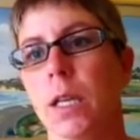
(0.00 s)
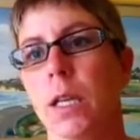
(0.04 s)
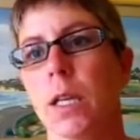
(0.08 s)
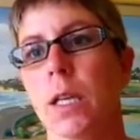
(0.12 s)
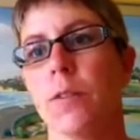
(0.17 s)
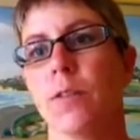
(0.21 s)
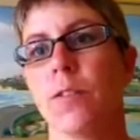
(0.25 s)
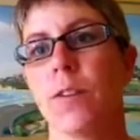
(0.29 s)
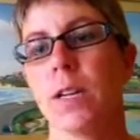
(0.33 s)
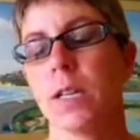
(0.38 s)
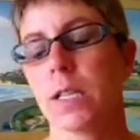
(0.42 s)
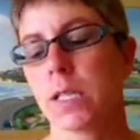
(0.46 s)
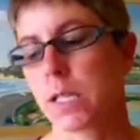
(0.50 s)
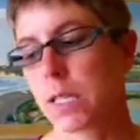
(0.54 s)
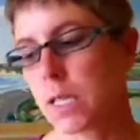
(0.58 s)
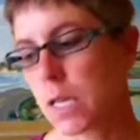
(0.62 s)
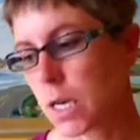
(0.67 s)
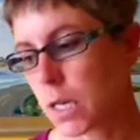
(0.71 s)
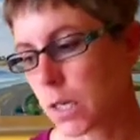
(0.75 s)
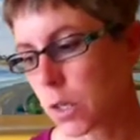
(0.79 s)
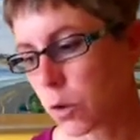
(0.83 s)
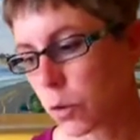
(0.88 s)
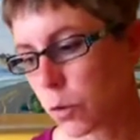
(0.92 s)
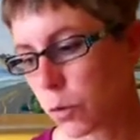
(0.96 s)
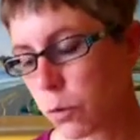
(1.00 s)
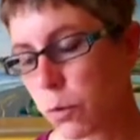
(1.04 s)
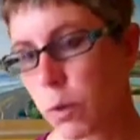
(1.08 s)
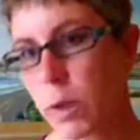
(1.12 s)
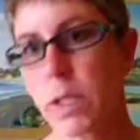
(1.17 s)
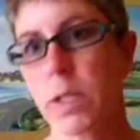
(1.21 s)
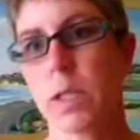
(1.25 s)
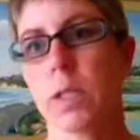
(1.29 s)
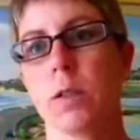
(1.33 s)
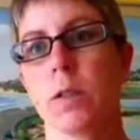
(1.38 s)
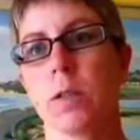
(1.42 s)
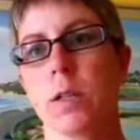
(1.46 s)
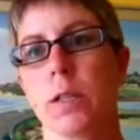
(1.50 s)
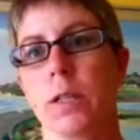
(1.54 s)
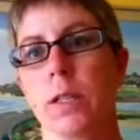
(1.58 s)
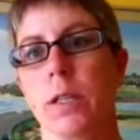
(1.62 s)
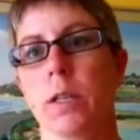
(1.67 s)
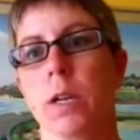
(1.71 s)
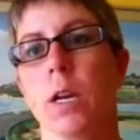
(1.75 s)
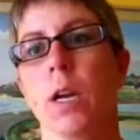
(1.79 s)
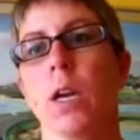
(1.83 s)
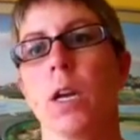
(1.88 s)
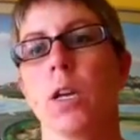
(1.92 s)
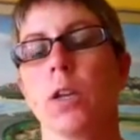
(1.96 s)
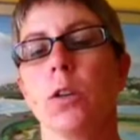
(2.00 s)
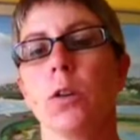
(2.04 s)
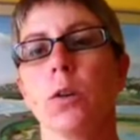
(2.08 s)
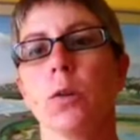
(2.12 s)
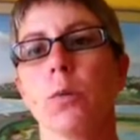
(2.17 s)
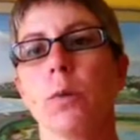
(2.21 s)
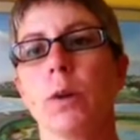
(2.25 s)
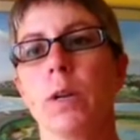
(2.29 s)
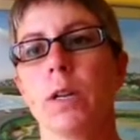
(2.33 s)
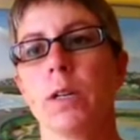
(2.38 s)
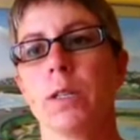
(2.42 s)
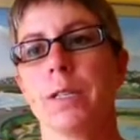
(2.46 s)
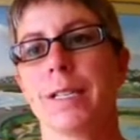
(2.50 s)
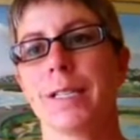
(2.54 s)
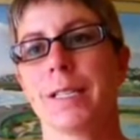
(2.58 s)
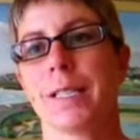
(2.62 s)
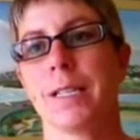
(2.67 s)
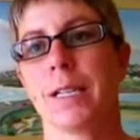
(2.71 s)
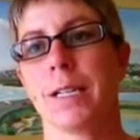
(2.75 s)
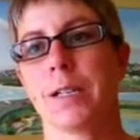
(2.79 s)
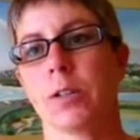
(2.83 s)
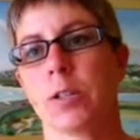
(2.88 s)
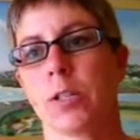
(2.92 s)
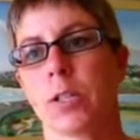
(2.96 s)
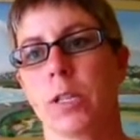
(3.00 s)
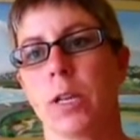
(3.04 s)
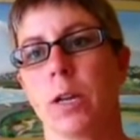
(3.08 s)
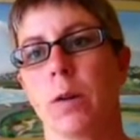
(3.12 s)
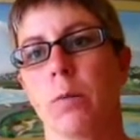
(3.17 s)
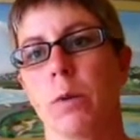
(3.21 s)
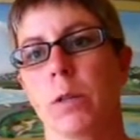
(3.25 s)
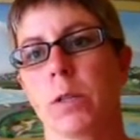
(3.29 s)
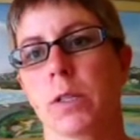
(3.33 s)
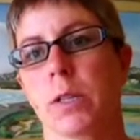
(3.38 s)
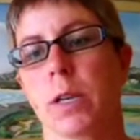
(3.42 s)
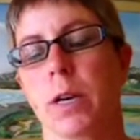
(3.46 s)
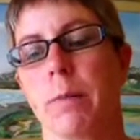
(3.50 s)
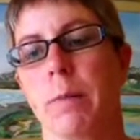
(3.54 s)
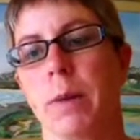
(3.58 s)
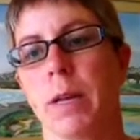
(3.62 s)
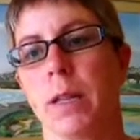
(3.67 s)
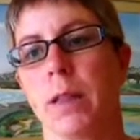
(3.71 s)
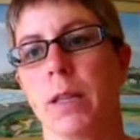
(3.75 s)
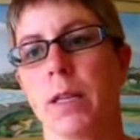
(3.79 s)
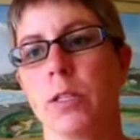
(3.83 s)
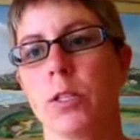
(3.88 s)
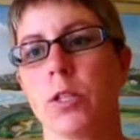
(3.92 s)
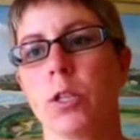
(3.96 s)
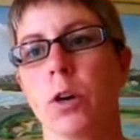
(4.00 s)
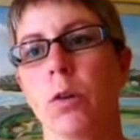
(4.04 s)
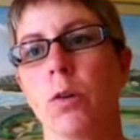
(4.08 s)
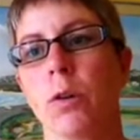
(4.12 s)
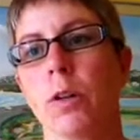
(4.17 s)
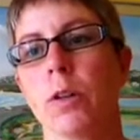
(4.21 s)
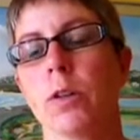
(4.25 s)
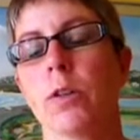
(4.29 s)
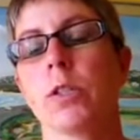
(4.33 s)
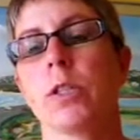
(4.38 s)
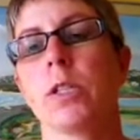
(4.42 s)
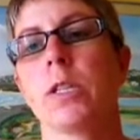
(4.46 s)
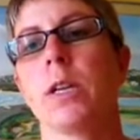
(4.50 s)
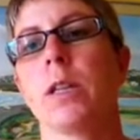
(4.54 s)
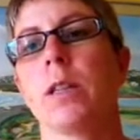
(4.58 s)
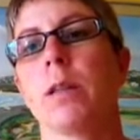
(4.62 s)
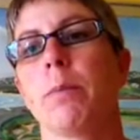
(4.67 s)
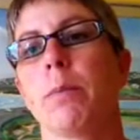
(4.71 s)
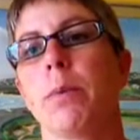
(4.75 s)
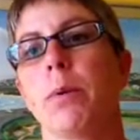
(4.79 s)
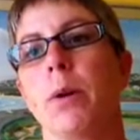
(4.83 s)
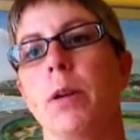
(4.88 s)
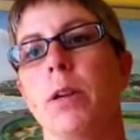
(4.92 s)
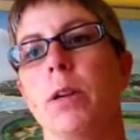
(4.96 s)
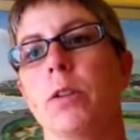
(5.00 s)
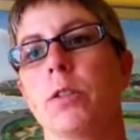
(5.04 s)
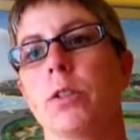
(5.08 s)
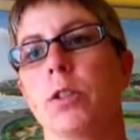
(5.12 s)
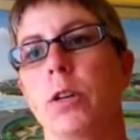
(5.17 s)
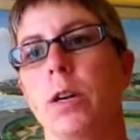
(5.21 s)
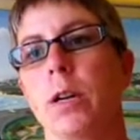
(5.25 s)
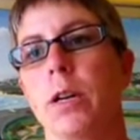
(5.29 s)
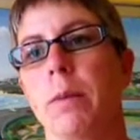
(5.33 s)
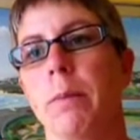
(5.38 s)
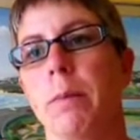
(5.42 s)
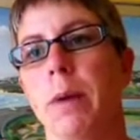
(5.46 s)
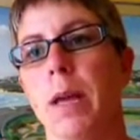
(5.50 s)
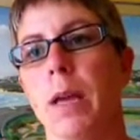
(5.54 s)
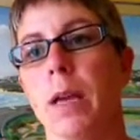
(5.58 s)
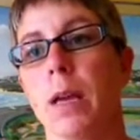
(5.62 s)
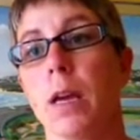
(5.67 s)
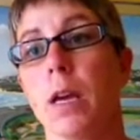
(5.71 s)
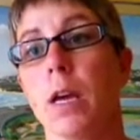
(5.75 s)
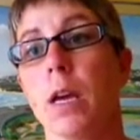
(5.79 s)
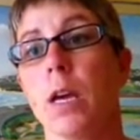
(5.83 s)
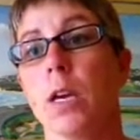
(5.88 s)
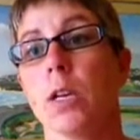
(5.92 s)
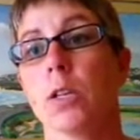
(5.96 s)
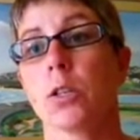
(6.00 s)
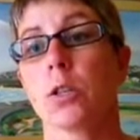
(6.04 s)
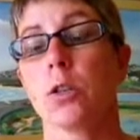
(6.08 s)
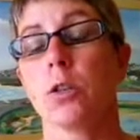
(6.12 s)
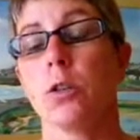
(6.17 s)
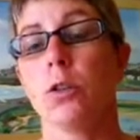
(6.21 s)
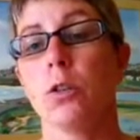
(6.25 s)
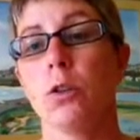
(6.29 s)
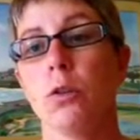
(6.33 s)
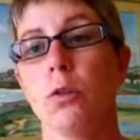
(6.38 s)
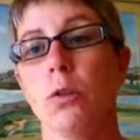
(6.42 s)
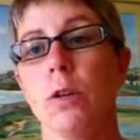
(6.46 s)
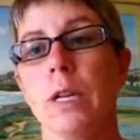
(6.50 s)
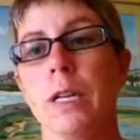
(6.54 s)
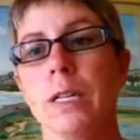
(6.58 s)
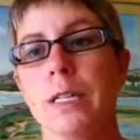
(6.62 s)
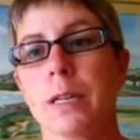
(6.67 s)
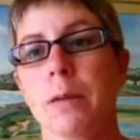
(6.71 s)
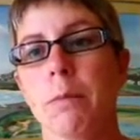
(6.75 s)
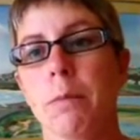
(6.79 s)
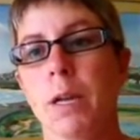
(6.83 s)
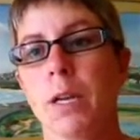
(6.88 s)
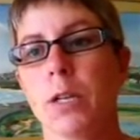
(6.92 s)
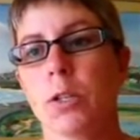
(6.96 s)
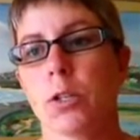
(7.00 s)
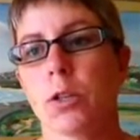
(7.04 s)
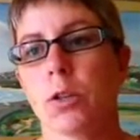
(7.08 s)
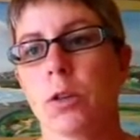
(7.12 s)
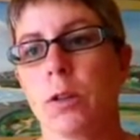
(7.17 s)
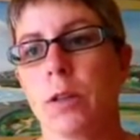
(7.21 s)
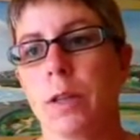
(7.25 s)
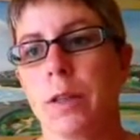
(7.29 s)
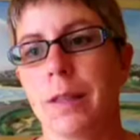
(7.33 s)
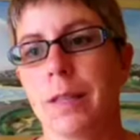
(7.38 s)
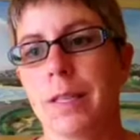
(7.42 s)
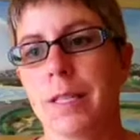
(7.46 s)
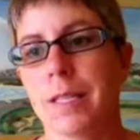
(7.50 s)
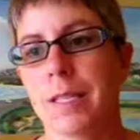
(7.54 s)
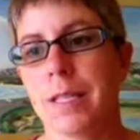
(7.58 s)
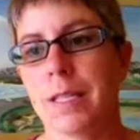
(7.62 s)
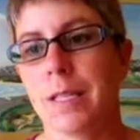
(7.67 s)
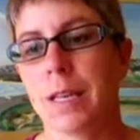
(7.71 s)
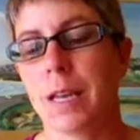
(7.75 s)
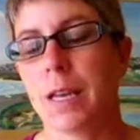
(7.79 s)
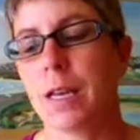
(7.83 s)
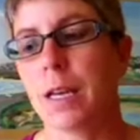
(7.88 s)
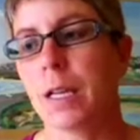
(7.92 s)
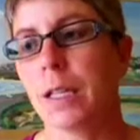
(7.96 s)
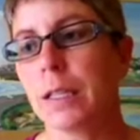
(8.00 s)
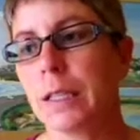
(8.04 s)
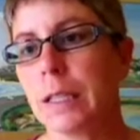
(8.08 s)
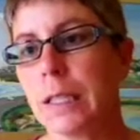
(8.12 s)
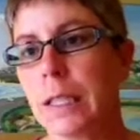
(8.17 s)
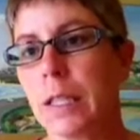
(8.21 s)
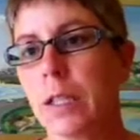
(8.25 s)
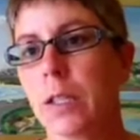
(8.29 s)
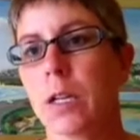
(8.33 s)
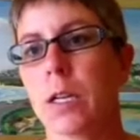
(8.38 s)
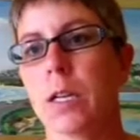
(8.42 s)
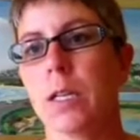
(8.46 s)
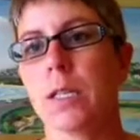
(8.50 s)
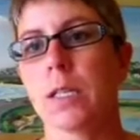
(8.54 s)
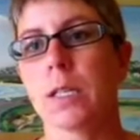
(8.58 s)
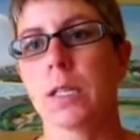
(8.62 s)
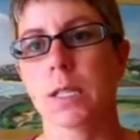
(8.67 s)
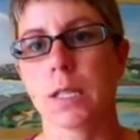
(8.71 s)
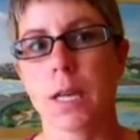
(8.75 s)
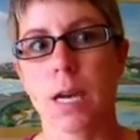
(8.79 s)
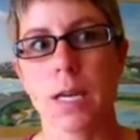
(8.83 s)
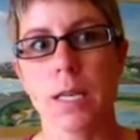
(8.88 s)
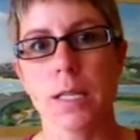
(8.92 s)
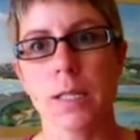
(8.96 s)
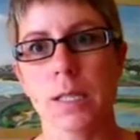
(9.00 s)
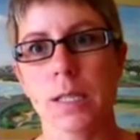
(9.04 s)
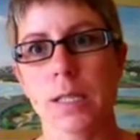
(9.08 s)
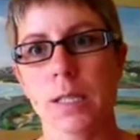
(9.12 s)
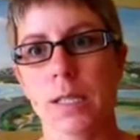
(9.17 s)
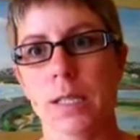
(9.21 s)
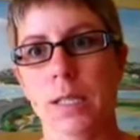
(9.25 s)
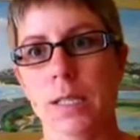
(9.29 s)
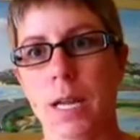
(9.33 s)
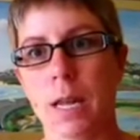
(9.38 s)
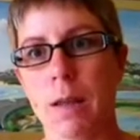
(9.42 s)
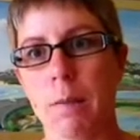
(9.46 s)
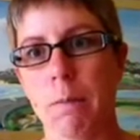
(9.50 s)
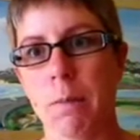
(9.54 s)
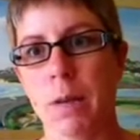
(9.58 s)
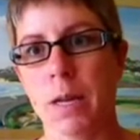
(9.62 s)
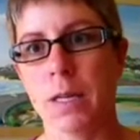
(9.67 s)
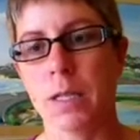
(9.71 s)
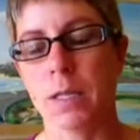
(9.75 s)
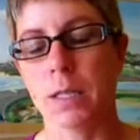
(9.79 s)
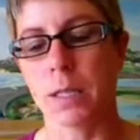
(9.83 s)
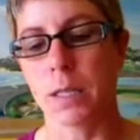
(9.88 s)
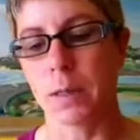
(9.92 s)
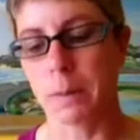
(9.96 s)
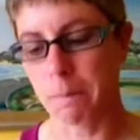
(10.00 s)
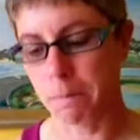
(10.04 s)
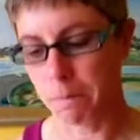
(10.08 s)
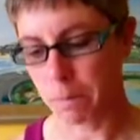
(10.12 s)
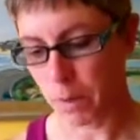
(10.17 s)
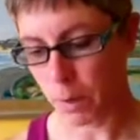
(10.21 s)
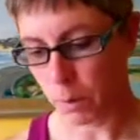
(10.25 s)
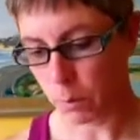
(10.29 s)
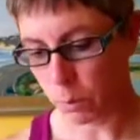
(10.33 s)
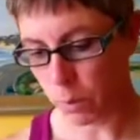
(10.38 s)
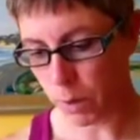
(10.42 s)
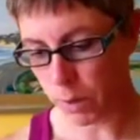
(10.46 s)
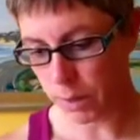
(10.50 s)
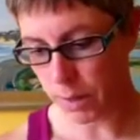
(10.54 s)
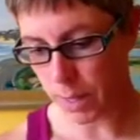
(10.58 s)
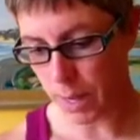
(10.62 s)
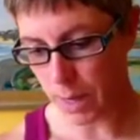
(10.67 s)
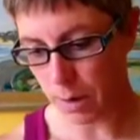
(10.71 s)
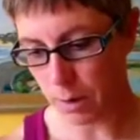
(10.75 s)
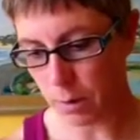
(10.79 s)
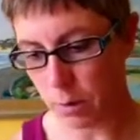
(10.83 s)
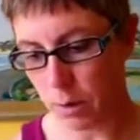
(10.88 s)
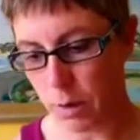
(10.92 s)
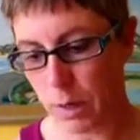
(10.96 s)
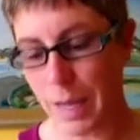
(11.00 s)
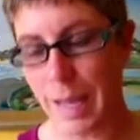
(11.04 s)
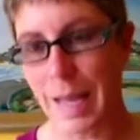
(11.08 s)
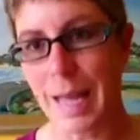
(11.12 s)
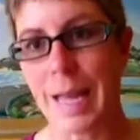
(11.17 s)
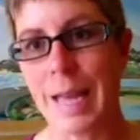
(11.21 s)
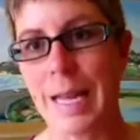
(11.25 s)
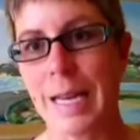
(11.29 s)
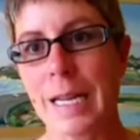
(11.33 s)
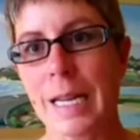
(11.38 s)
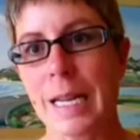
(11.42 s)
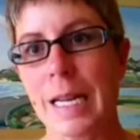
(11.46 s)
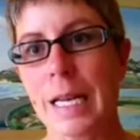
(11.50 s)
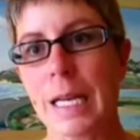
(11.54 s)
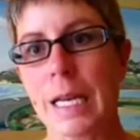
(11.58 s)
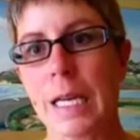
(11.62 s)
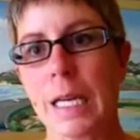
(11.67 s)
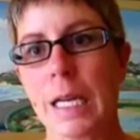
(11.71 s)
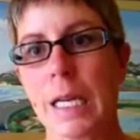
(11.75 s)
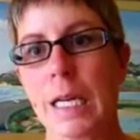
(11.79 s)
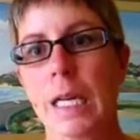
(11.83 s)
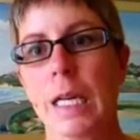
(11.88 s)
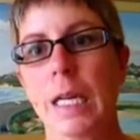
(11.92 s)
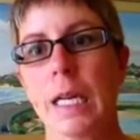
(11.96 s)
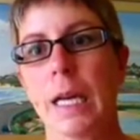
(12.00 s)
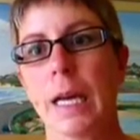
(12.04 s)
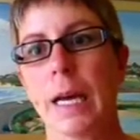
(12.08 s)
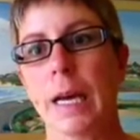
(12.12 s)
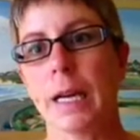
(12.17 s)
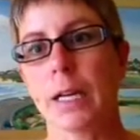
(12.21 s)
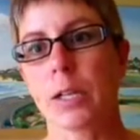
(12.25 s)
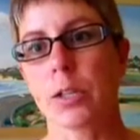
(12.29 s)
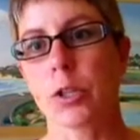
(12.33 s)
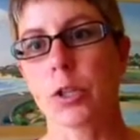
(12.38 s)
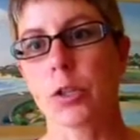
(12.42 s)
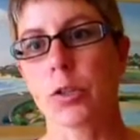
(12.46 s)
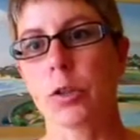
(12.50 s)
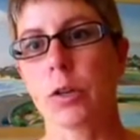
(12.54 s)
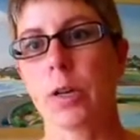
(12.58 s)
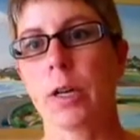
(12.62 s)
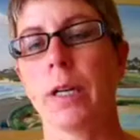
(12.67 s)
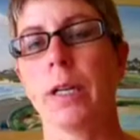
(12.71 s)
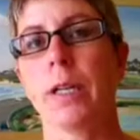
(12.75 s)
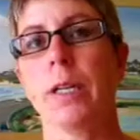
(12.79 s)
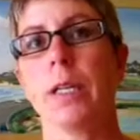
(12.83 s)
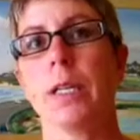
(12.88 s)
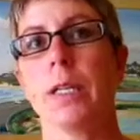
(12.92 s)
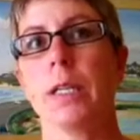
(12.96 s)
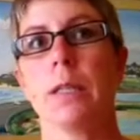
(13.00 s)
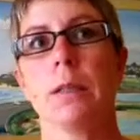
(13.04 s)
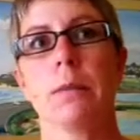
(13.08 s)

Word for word: if it is not crystal clear, your reader doesn't understand what's coming. They don't understand the point you're trying to make. So you need to make sure that this is a clear, concise statement without any extra